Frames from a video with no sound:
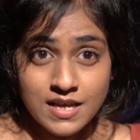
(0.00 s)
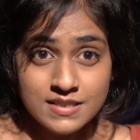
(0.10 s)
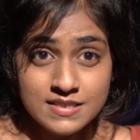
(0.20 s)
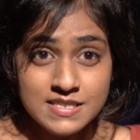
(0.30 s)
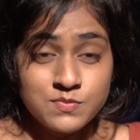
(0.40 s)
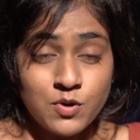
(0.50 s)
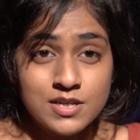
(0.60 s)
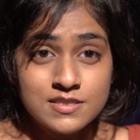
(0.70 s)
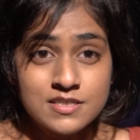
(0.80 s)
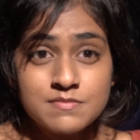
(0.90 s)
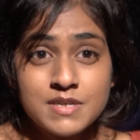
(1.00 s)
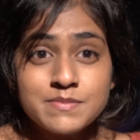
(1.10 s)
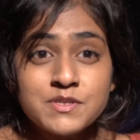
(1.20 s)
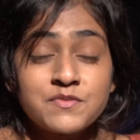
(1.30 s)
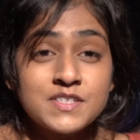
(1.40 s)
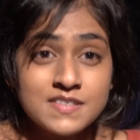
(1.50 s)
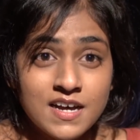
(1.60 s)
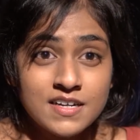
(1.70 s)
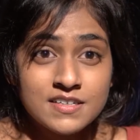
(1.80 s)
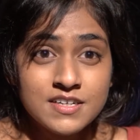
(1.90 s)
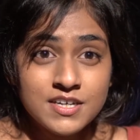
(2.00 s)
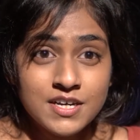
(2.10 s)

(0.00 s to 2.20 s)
And then this wall in turn becomes your facade